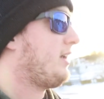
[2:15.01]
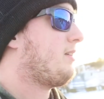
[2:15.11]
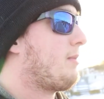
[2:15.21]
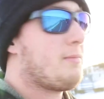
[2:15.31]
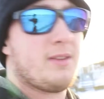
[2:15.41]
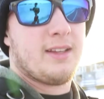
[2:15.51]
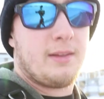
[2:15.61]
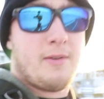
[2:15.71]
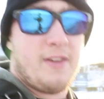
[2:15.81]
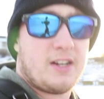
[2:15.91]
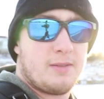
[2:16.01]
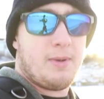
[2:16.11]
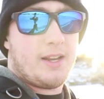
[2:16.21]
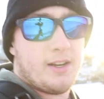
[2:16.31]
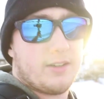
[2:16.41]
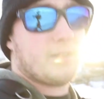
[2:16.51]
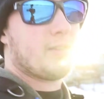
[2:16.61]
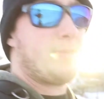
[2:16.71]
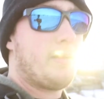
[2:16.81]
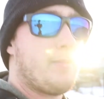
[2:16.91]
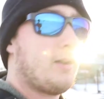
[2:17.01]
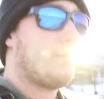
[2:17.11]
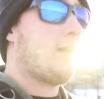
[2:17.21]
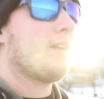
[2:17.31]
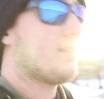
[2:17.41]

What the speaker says: remember the last time I've actually been here, so it's probably been a while